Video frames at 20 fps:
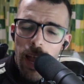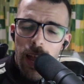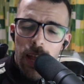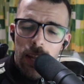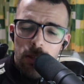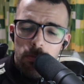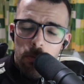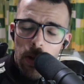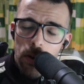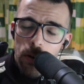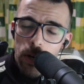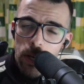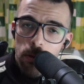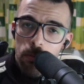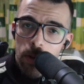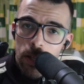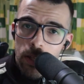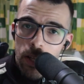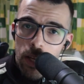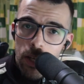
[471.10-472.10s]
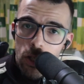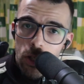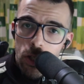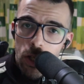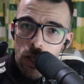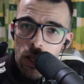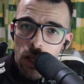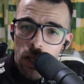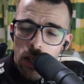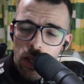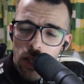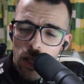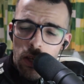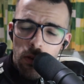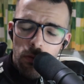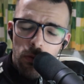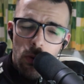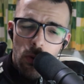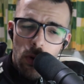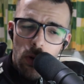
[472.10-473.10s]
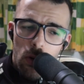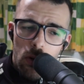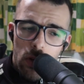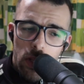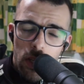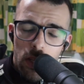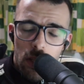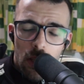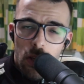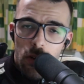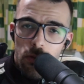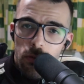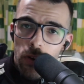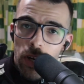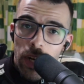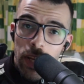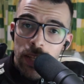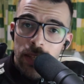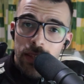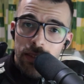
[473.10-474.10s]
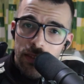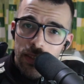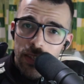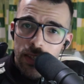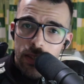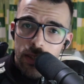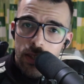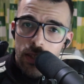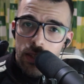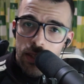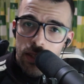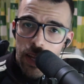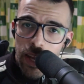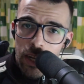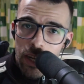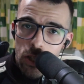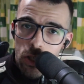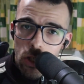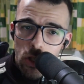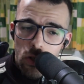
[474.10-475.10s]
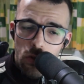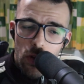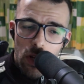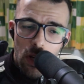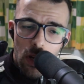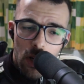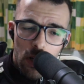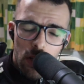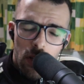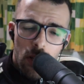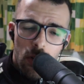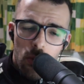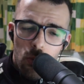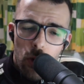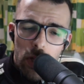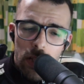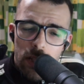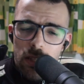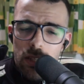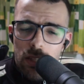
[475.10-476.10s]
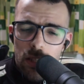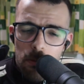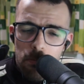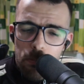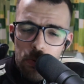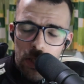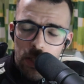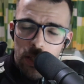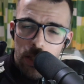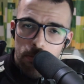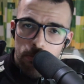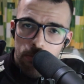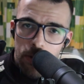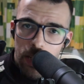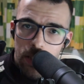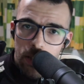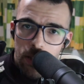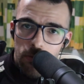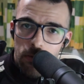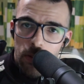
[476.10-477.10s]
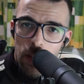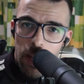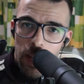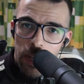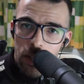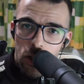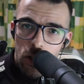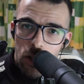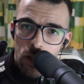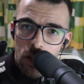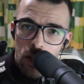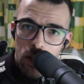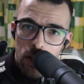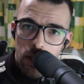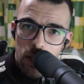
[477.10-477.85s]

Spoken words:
and my recommendation if you are looking for a decent action thriller with some pretty impressive action